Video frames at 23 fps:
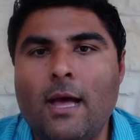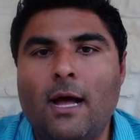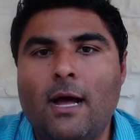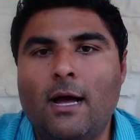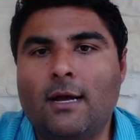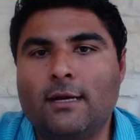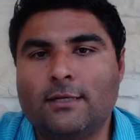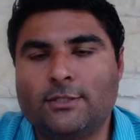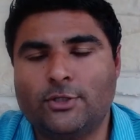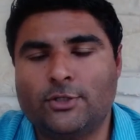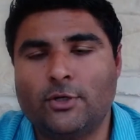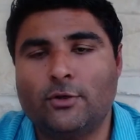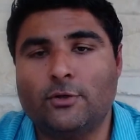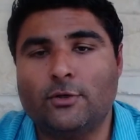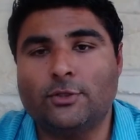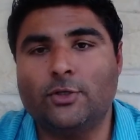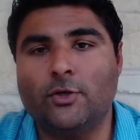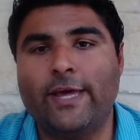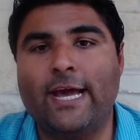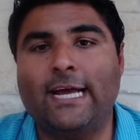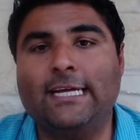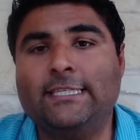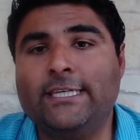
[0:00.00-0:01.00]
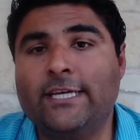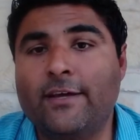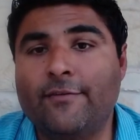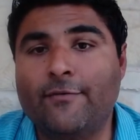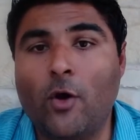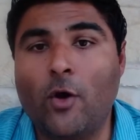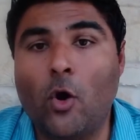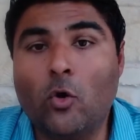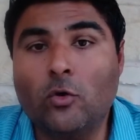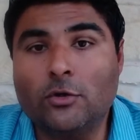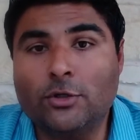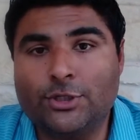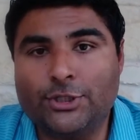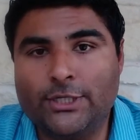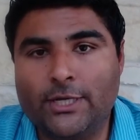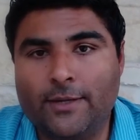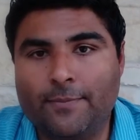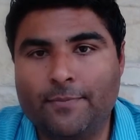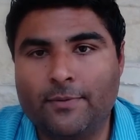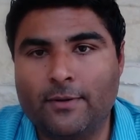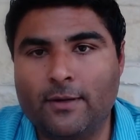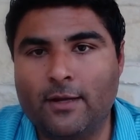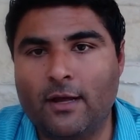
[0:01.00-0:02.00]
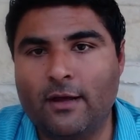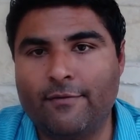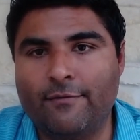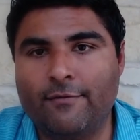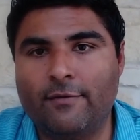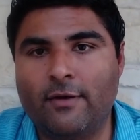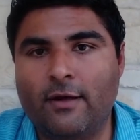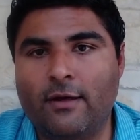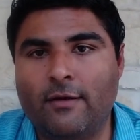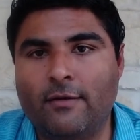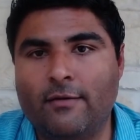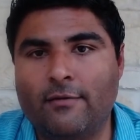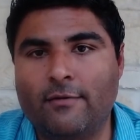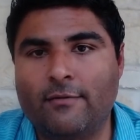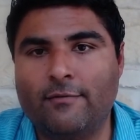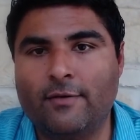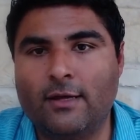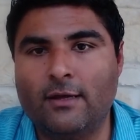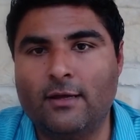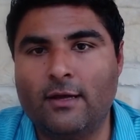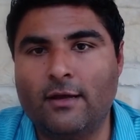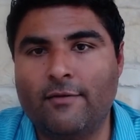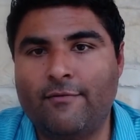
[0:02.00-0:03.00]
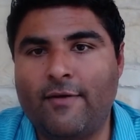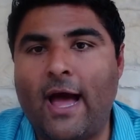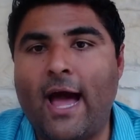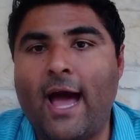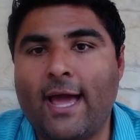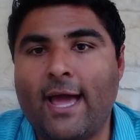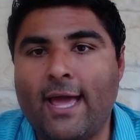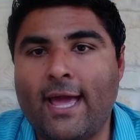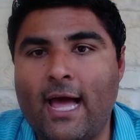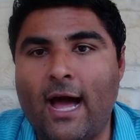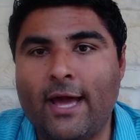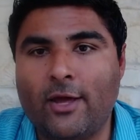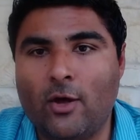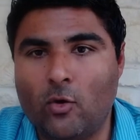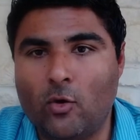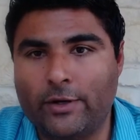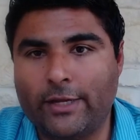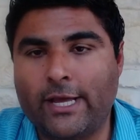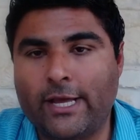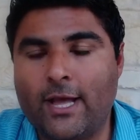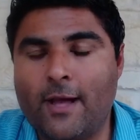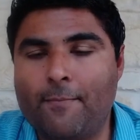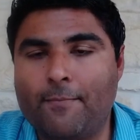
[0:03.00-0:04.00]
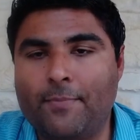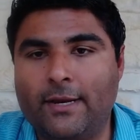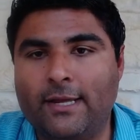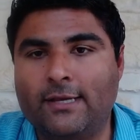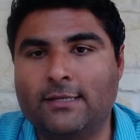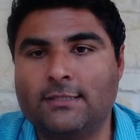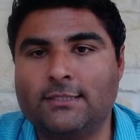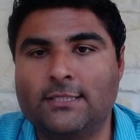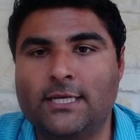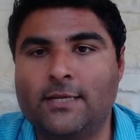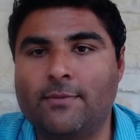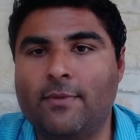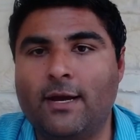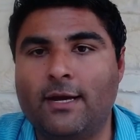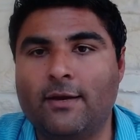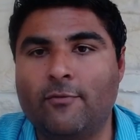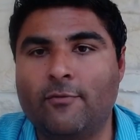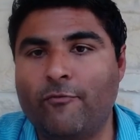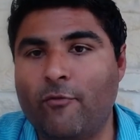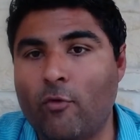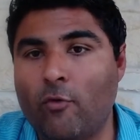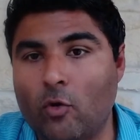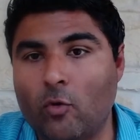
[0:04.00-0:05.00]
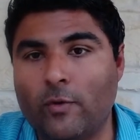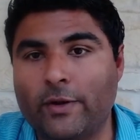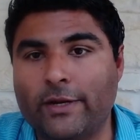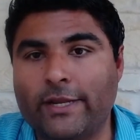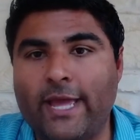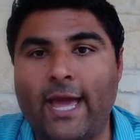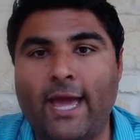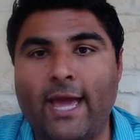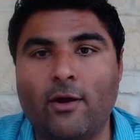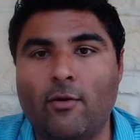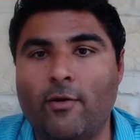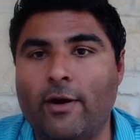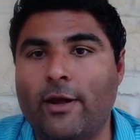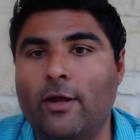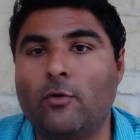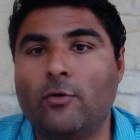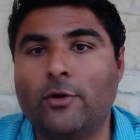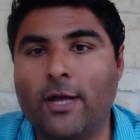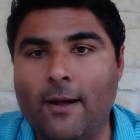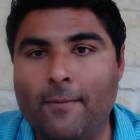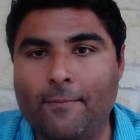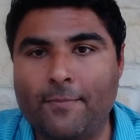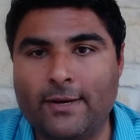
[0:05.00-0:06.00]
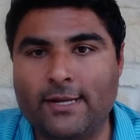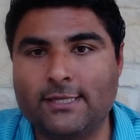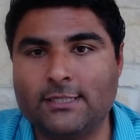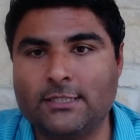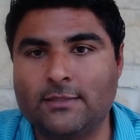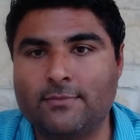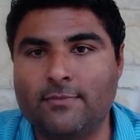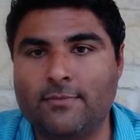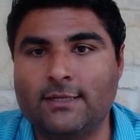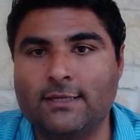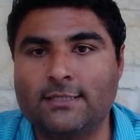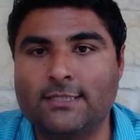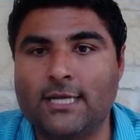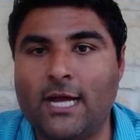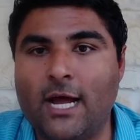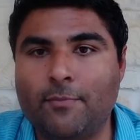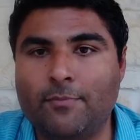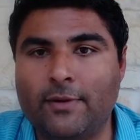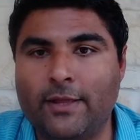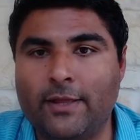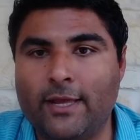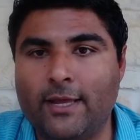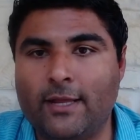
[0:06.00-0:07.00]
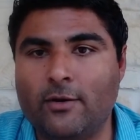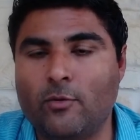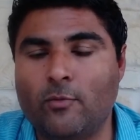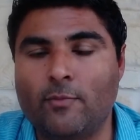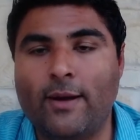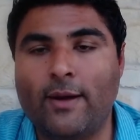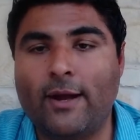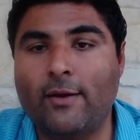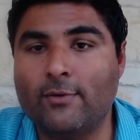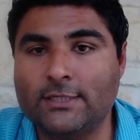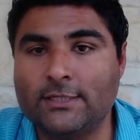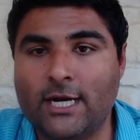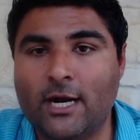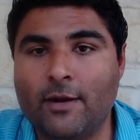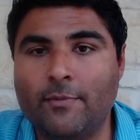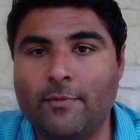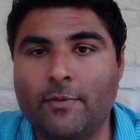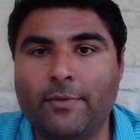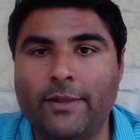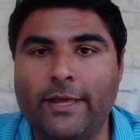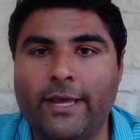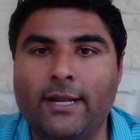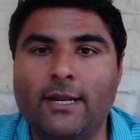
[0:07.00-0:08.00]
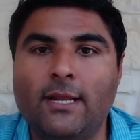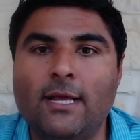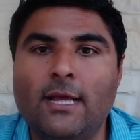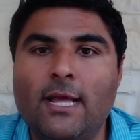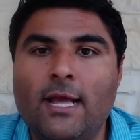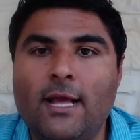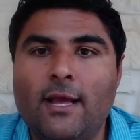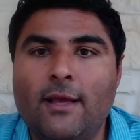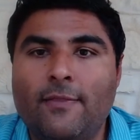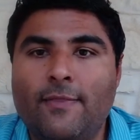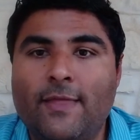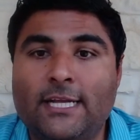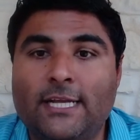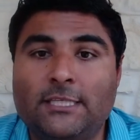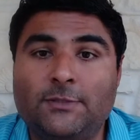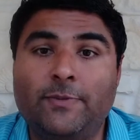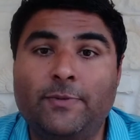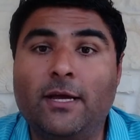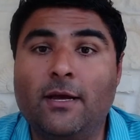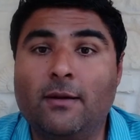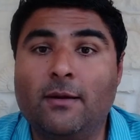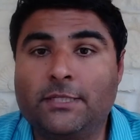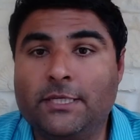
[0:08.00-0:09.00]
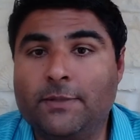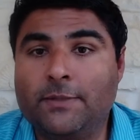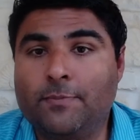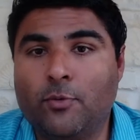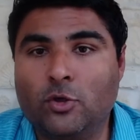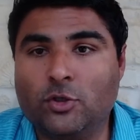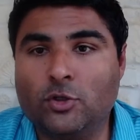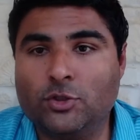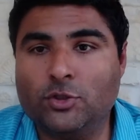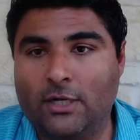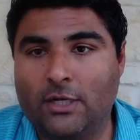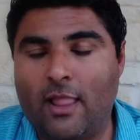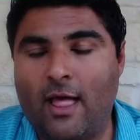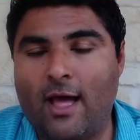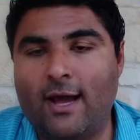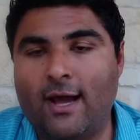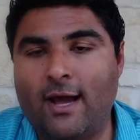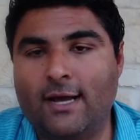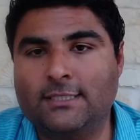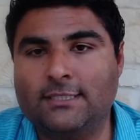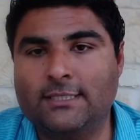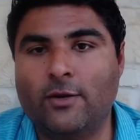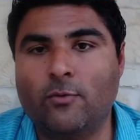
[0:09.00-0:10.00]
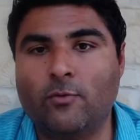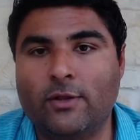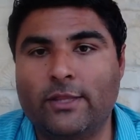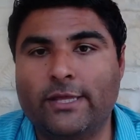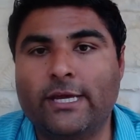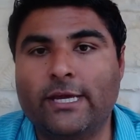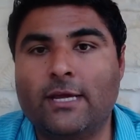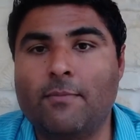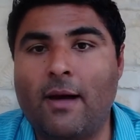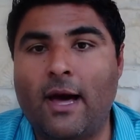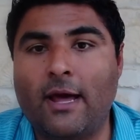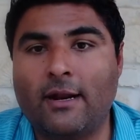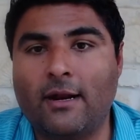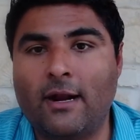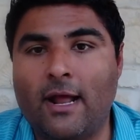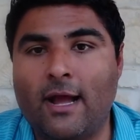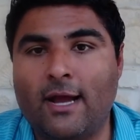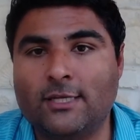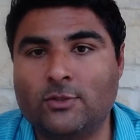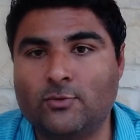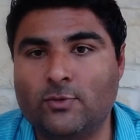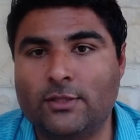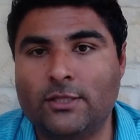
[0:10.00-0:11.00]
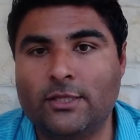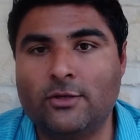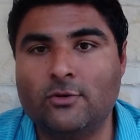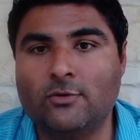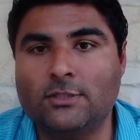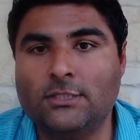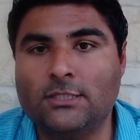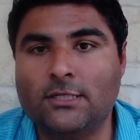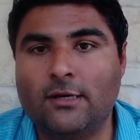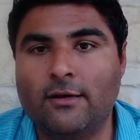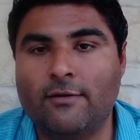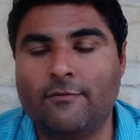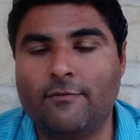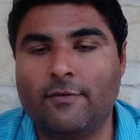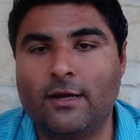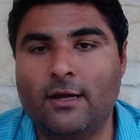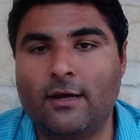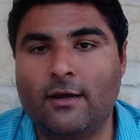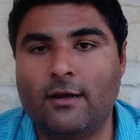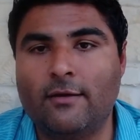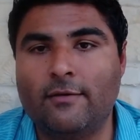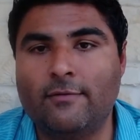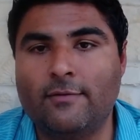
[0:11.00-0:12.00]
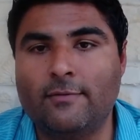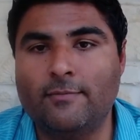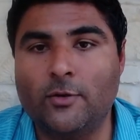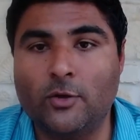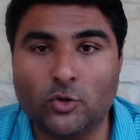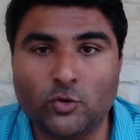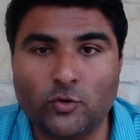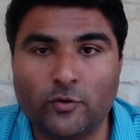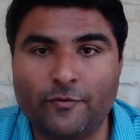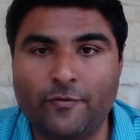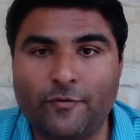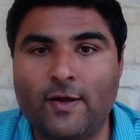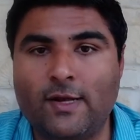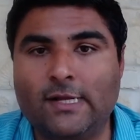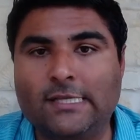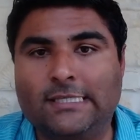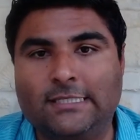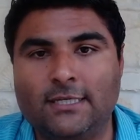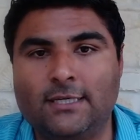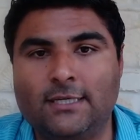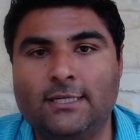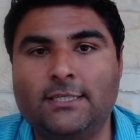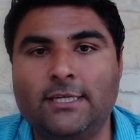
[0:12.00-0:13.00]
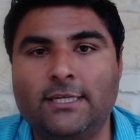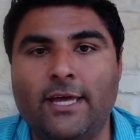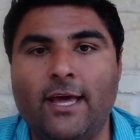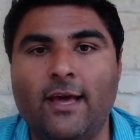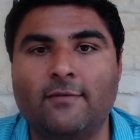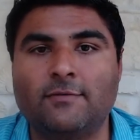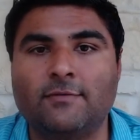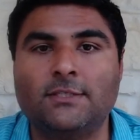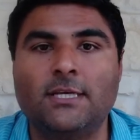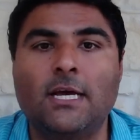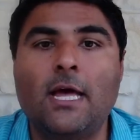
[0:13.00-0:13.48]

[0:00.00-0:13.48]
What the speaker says: So the idea of ownership of I own a companies in my 401k, or I own companies in my stock plan or my retirement plan, that's become depersonalized and really commoditized with the use of mutual funds and ETFs.